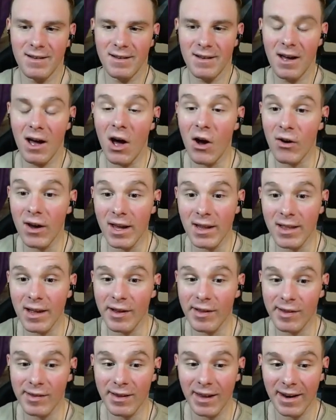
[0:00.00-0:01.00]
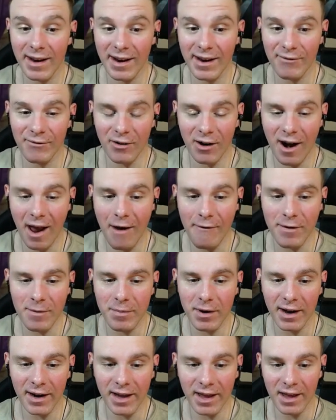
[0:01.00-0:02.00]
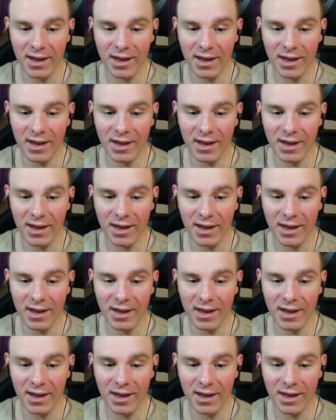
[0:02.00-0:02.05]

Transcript: Oh, he just did it for everybody.